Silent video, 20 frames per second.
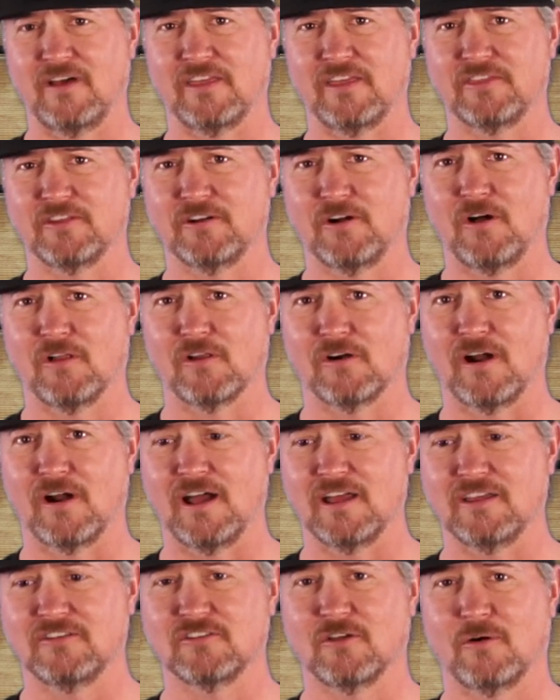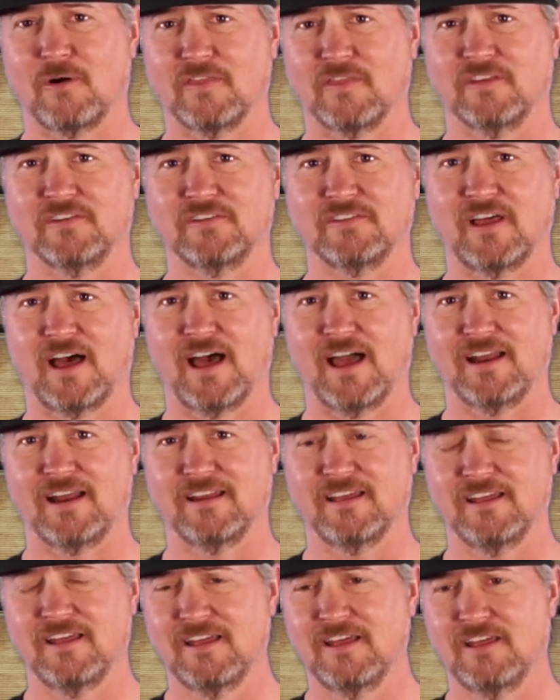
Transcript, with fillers: ethanol or ISO on the side